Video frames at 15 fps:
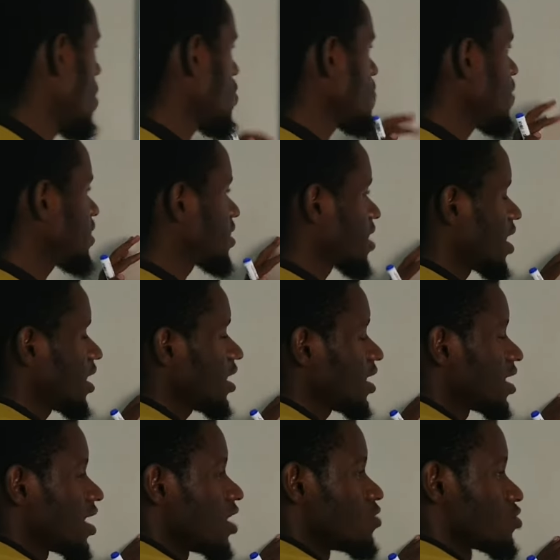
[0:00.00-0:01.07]

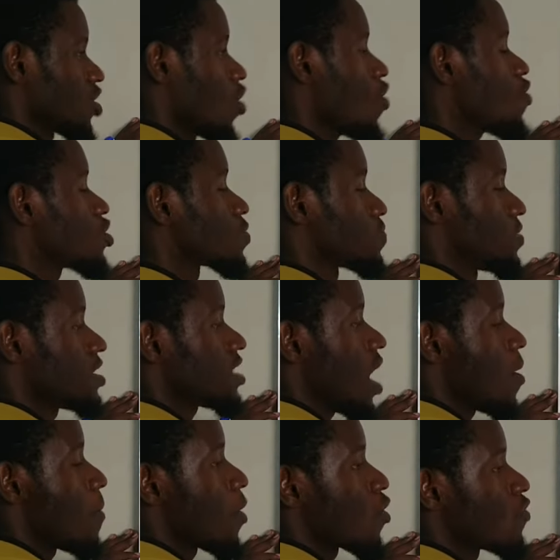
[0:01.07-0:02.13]
mathematically, shall always present
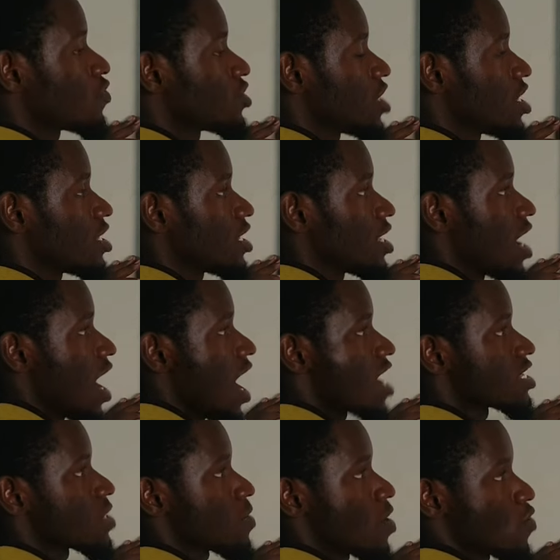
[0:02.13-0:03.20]
our Markov chain
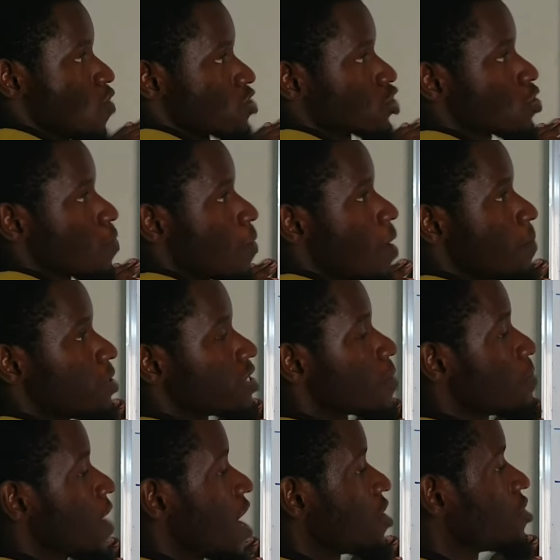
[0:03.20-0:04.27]
as a transition
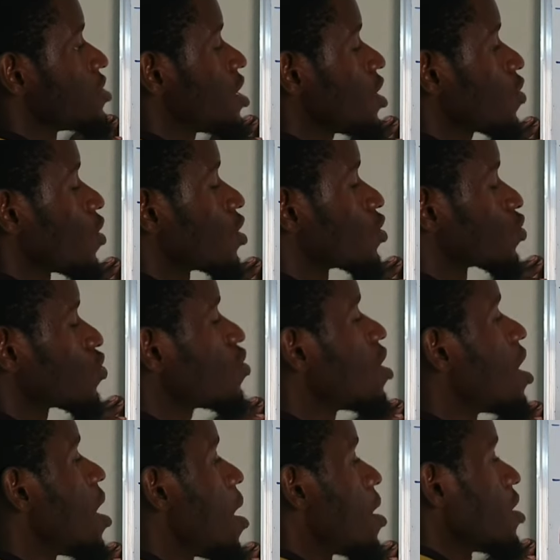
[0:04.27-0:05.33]
probability Pij equal to
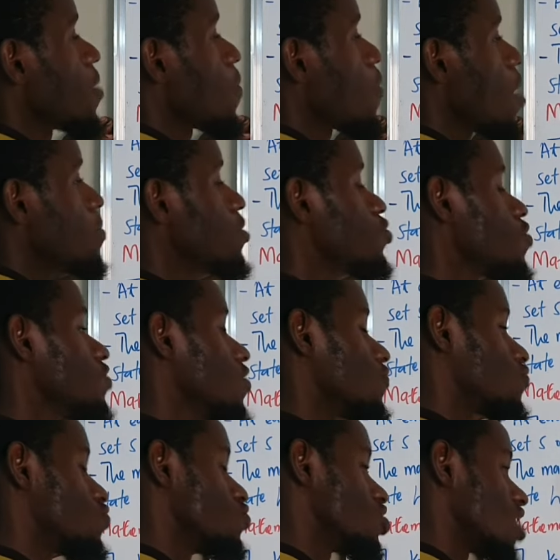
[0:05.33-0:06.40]
the probability of the
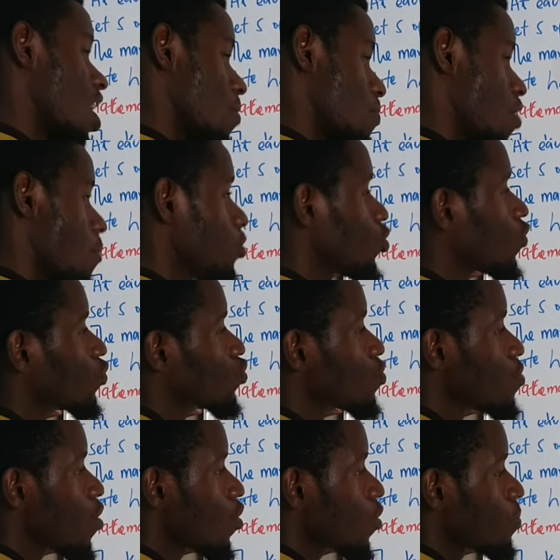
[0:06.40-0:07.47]
future, probability of
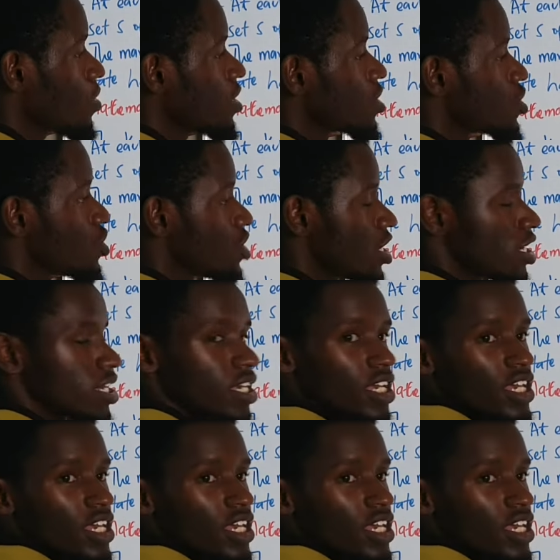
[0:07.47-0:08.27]
tomorrow being j,